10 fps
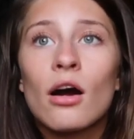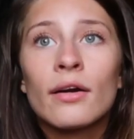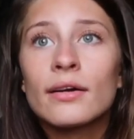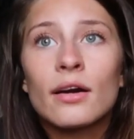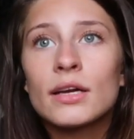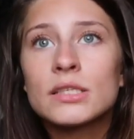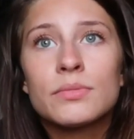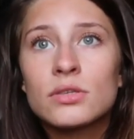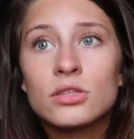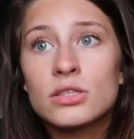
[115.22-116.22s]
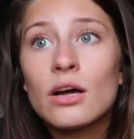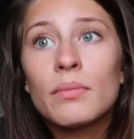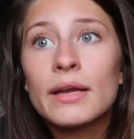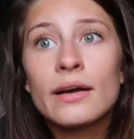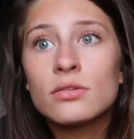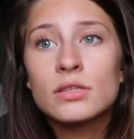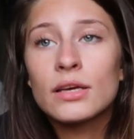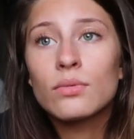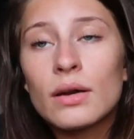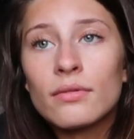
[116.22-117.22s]
Ariana Grande's music just helped me and I was
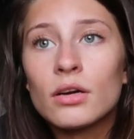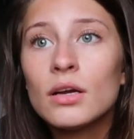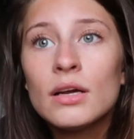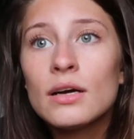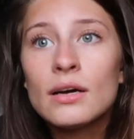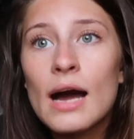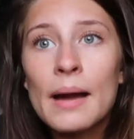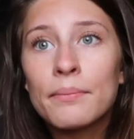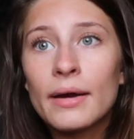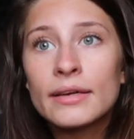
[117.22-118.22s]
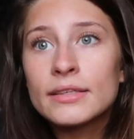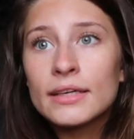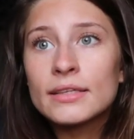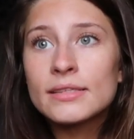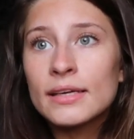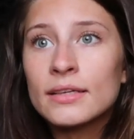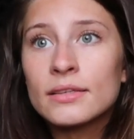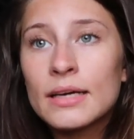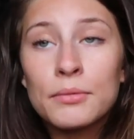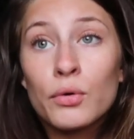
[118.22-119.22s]
like whatever I'm buying tickets
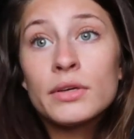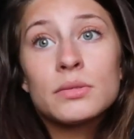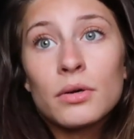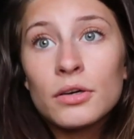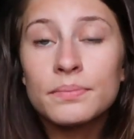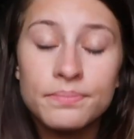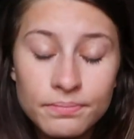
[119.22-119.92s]
and I'm going tomorrow.